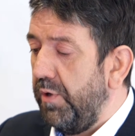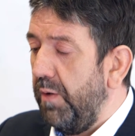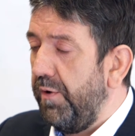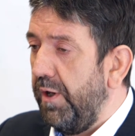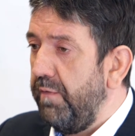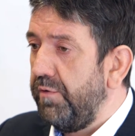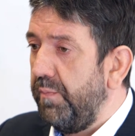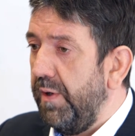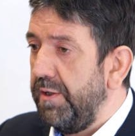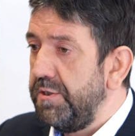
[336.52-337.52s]
apply for a
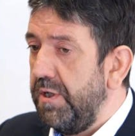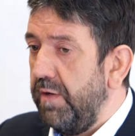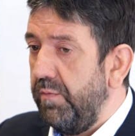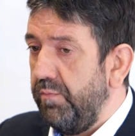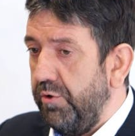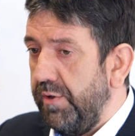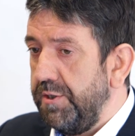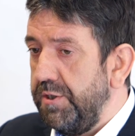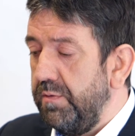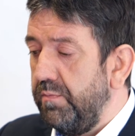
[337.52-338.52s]
patent and have it
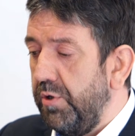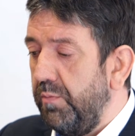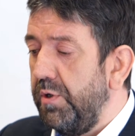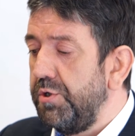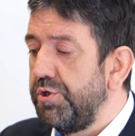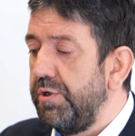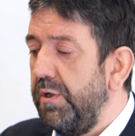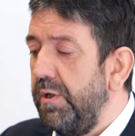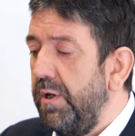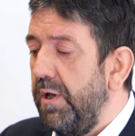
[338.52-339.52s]
granted and published,
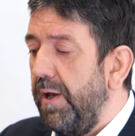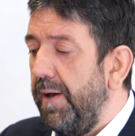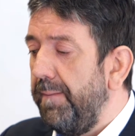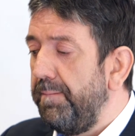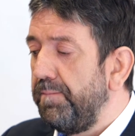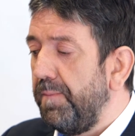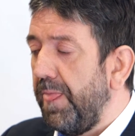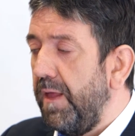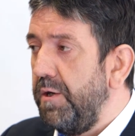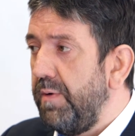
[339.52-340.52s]
and
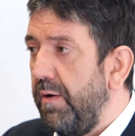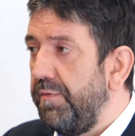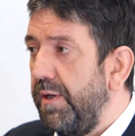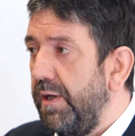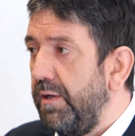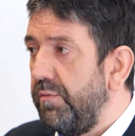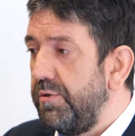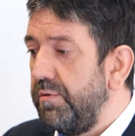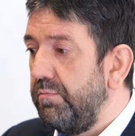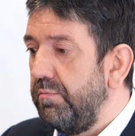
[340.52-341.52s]
you're out there,
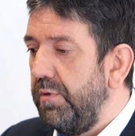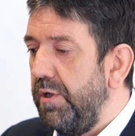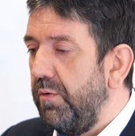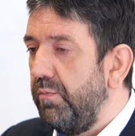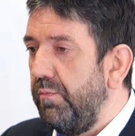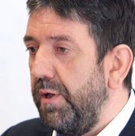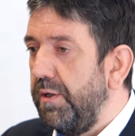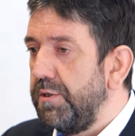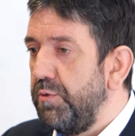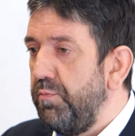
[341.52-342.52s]

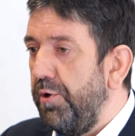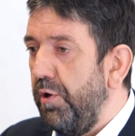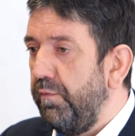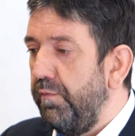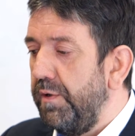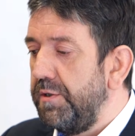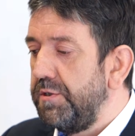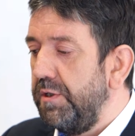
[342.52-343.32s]
making some money off of it,